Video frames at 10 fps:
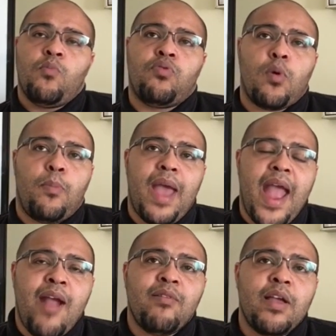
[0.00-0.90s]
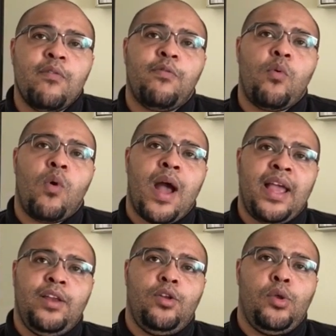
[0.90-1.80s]
preparing for
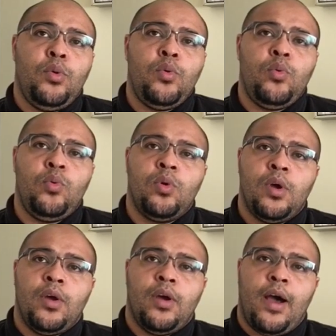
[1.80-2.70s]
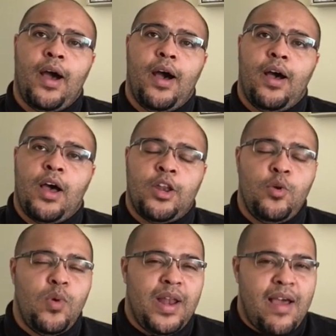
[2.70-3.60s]
a new uh, a
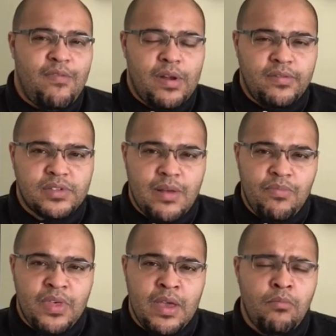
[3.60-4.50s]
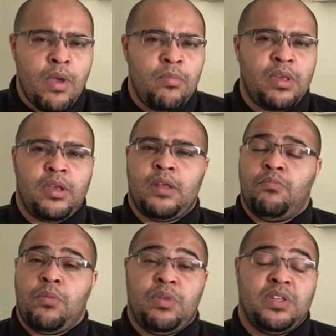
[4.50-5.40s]
new level of something. Maybe
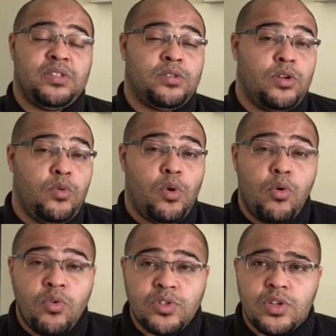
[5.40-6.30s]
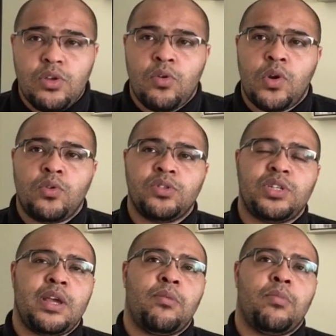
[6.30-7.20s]
maybe this is a new course that you're
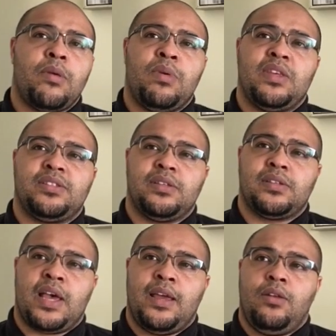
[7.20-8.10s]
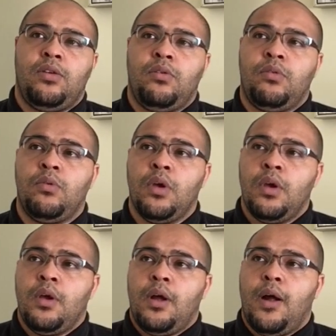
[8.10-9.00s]
launching, maybe this is a new
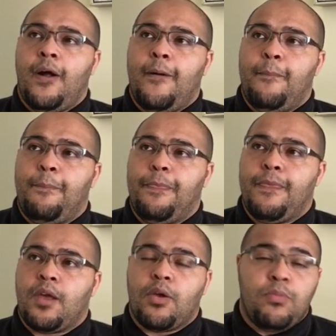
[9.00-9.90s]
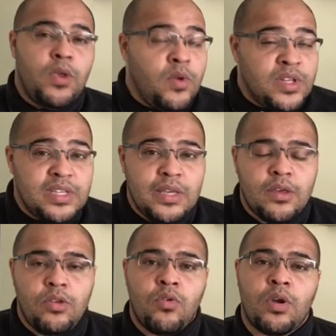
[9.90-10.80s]
Um, community
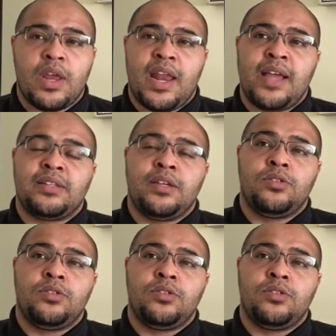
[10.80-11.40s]
that you're connecting